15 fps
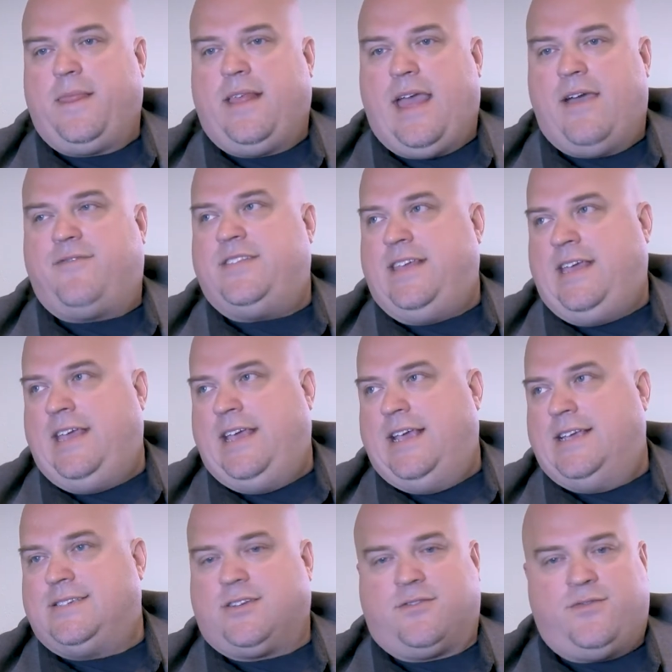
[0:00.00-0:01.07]

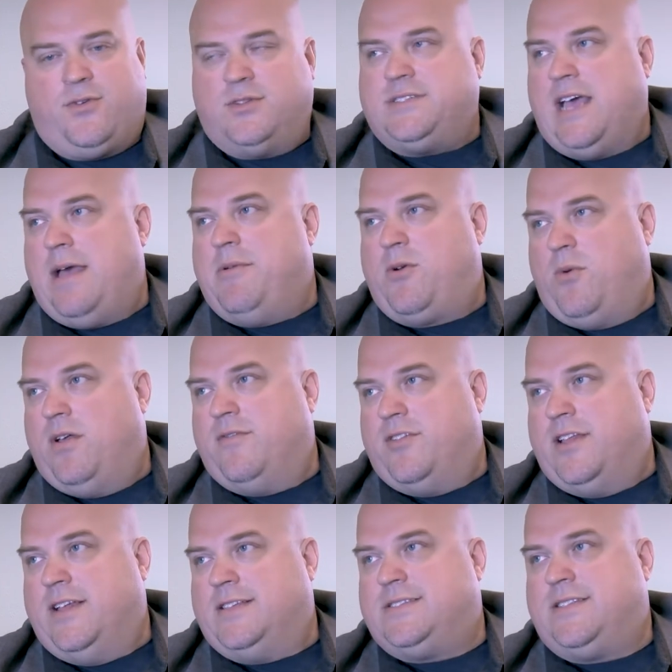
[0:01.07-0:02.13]
ftes or full-time
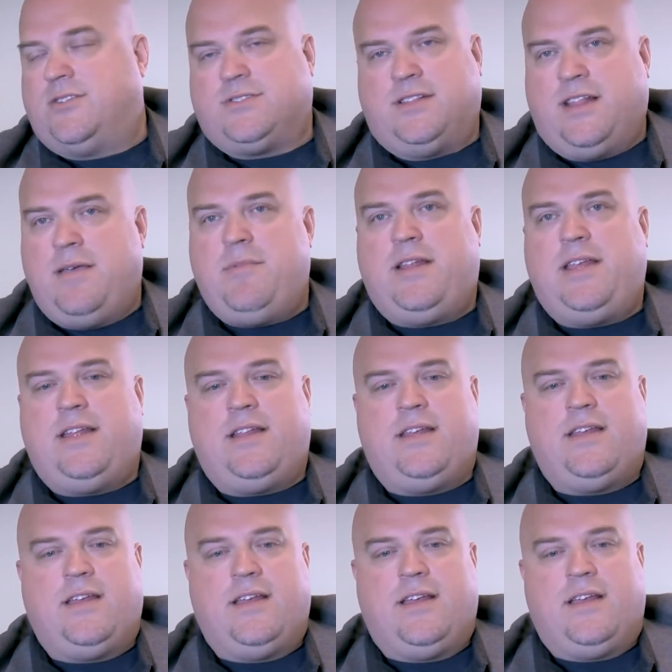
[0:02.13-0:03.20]
equivalents there's
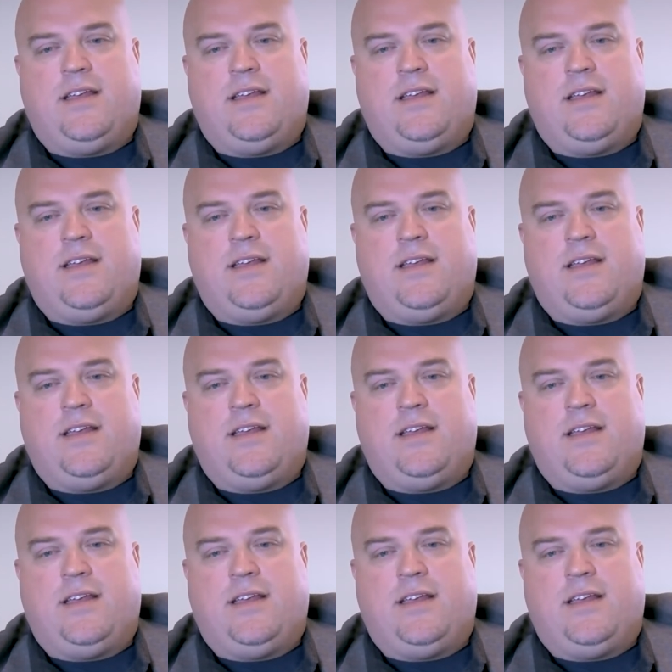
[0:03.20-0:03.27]
limited